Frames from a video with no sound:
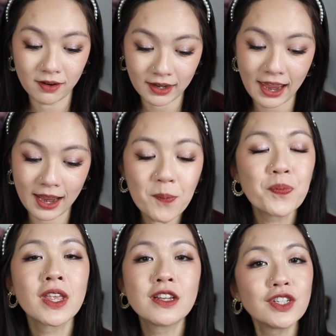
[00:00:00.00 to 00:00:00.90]
Okay,
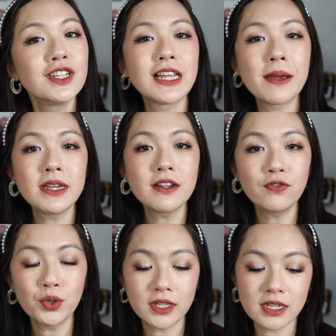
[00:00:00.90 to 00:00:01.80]
so the diameter
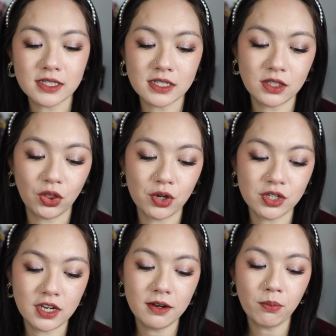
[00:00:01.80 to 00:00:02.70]
for this is
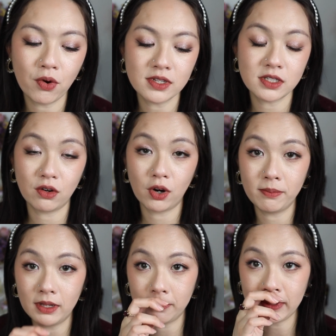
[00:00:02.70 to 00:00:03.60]

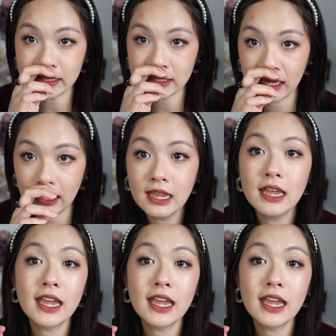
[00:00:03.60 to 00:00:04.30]
13.0mm.